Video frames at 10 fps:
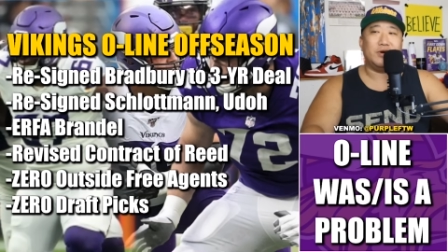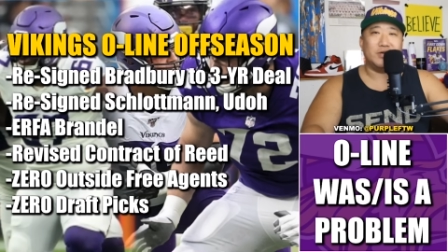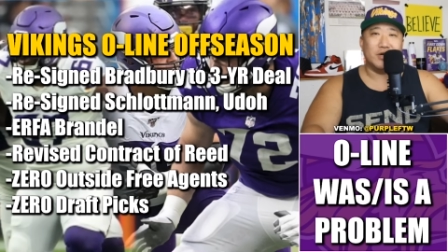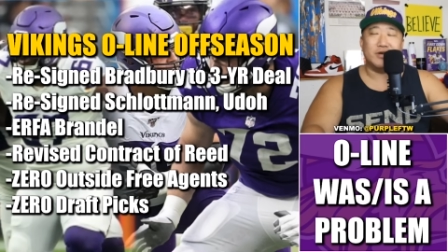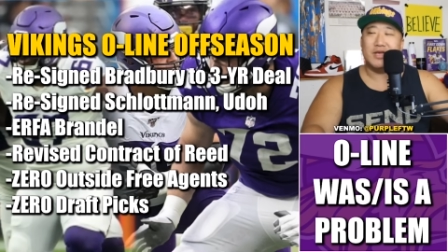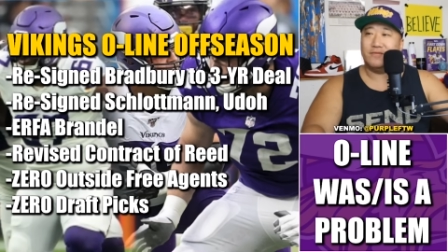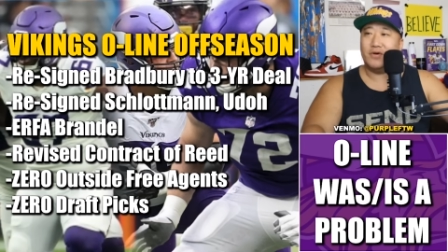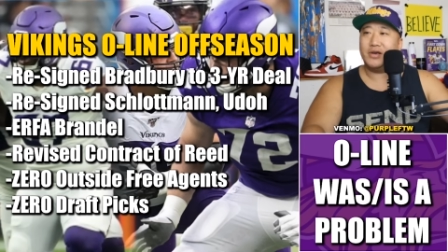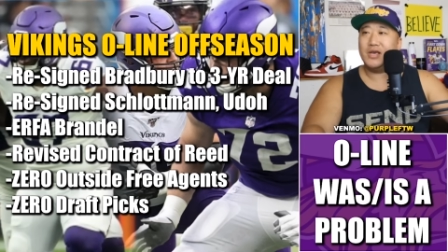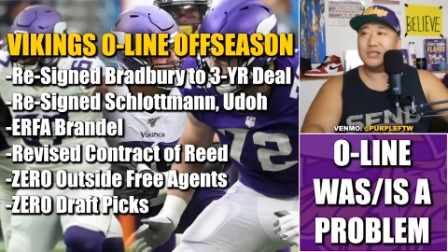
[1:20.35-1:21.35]
very good. And the
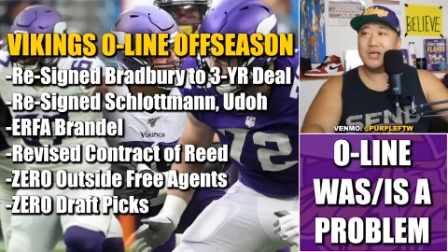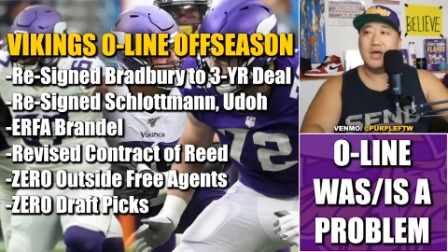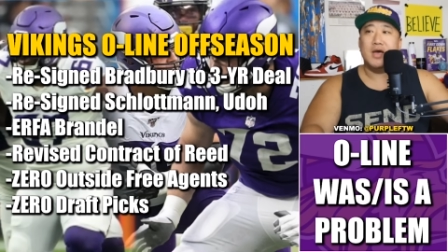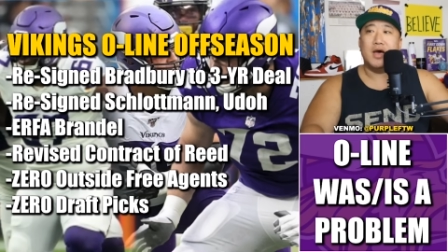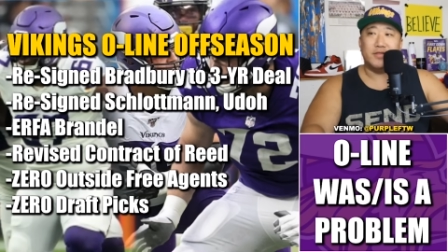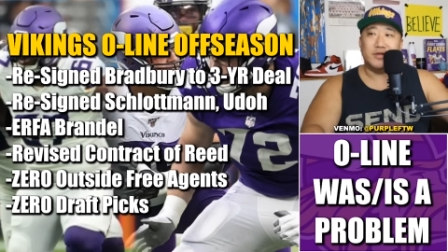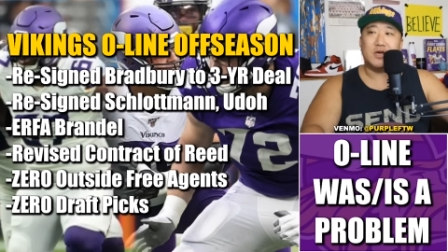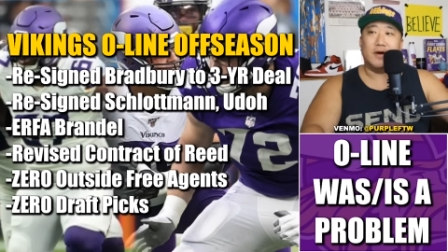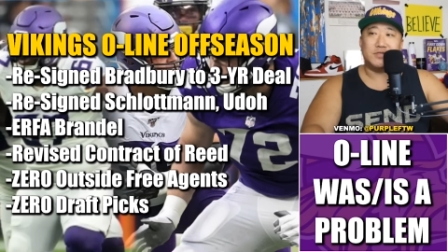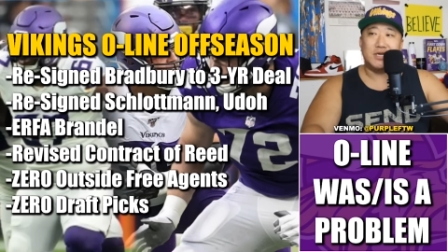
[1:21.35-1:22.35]
Vikings uh,
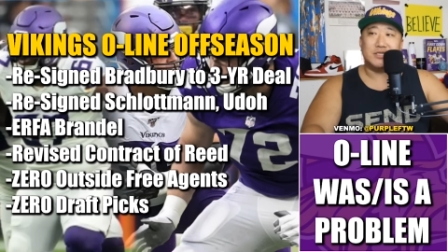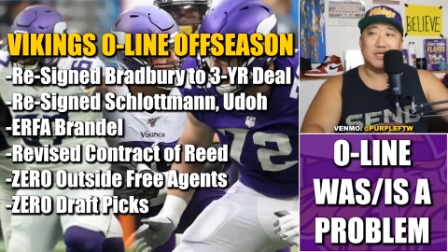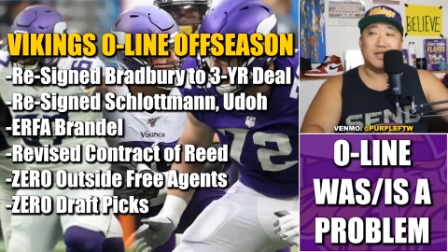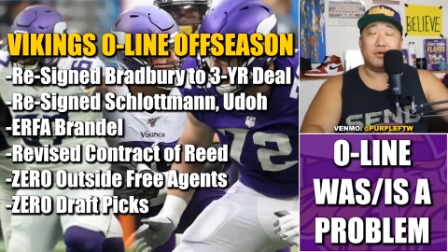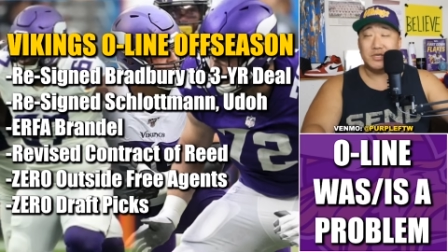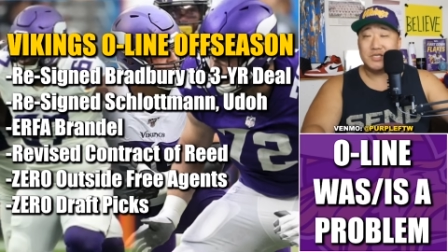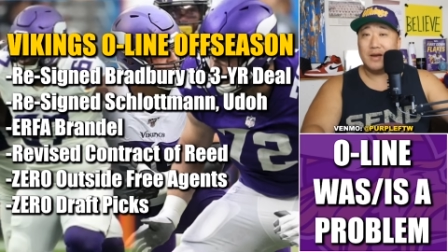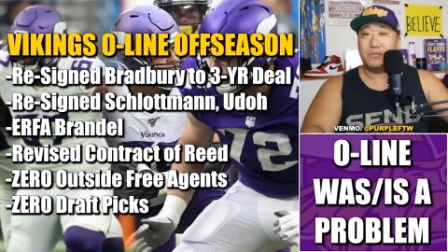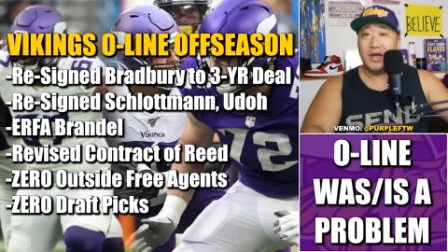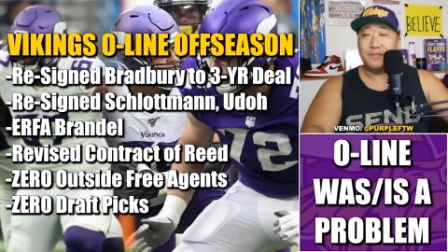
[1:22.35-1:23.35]
this offseason, they
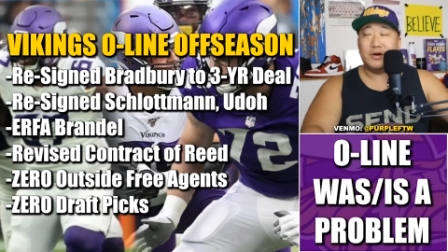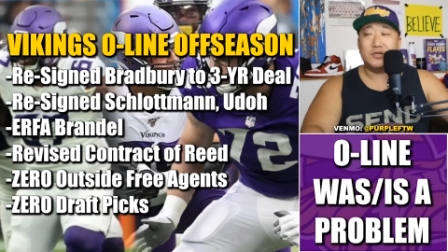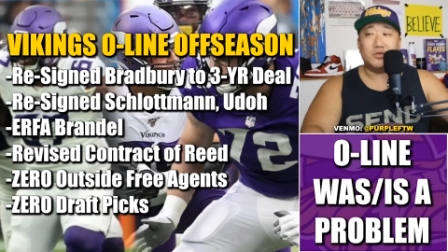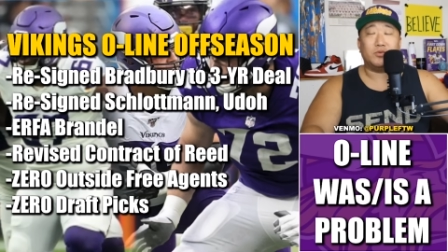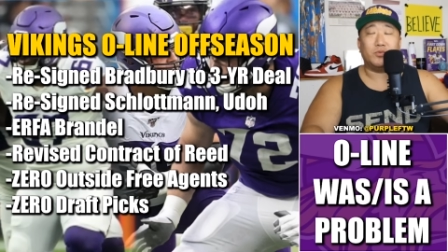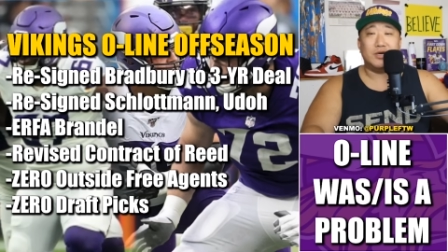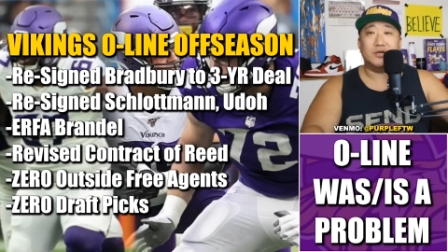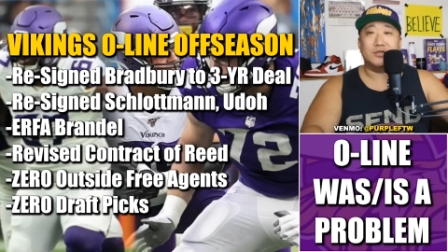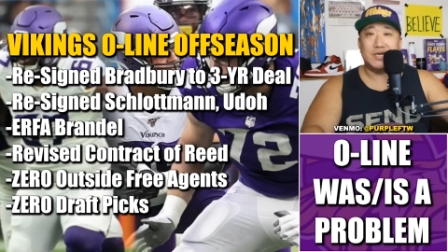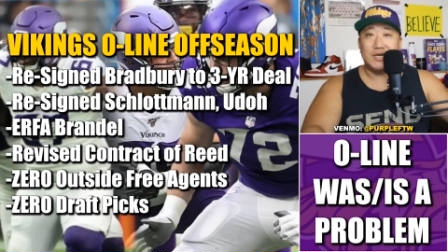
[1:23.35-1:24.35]
re-signed Bradbury to a
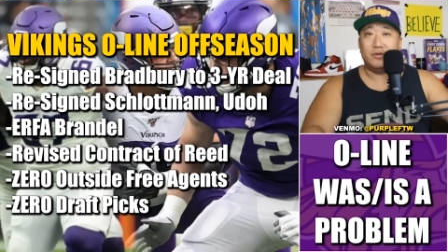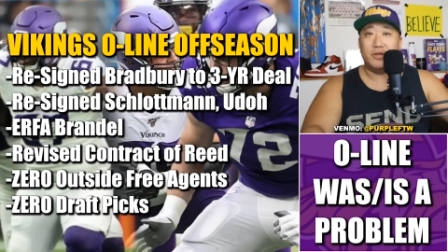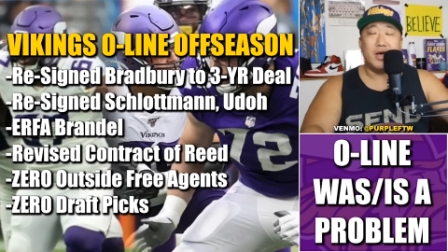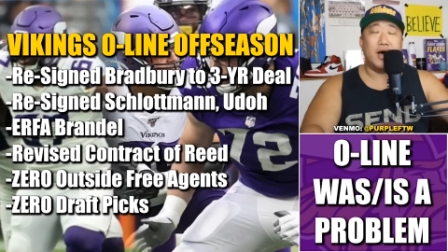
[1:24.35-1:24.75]
three-year deal.